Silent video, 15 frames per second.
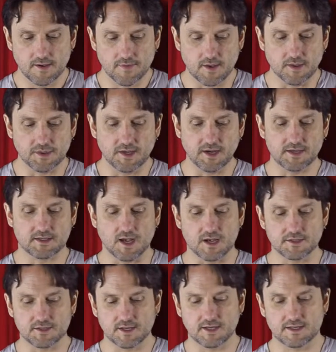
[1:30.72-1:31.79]
The other thing it
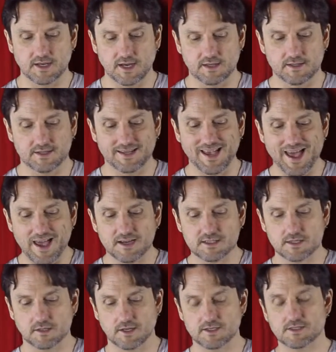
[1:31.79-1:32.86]
does it, it
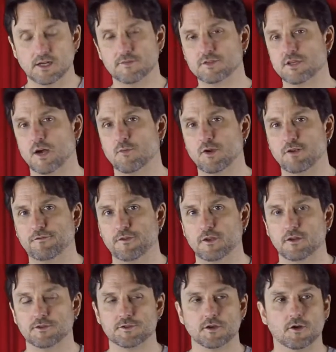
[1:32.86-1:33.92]
detects the list of summary
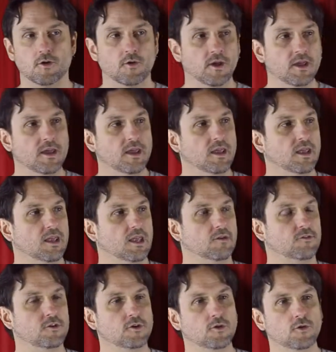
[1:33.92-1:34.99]
fields. So
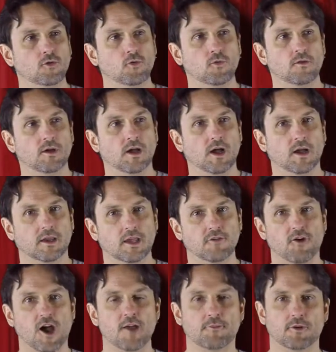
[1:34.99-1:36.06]
if you uh,
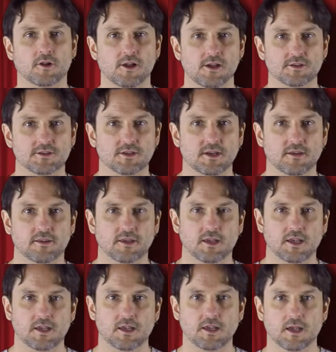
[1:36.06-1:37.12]
give hyperlist
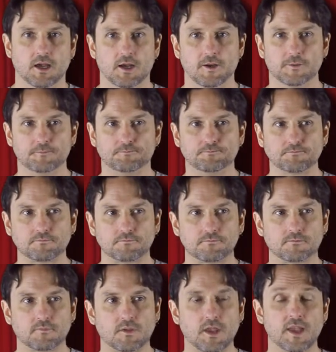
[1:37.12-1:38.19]
the um,
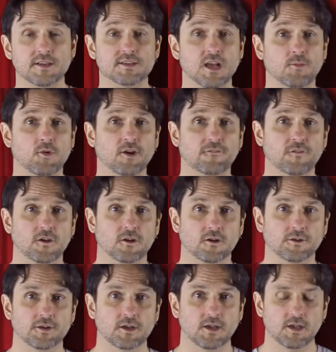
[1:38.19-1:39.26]
a summary
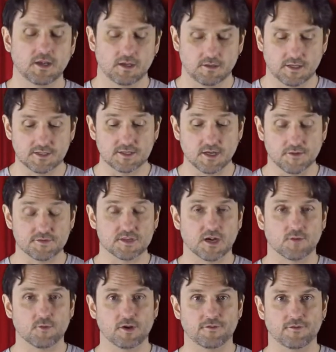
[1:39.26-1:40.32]
field, list of
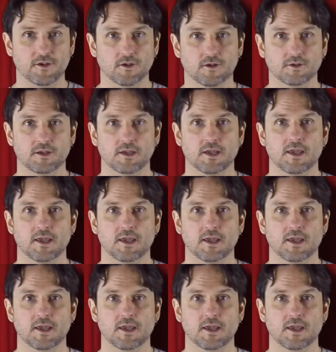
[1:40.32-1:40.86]
summary field,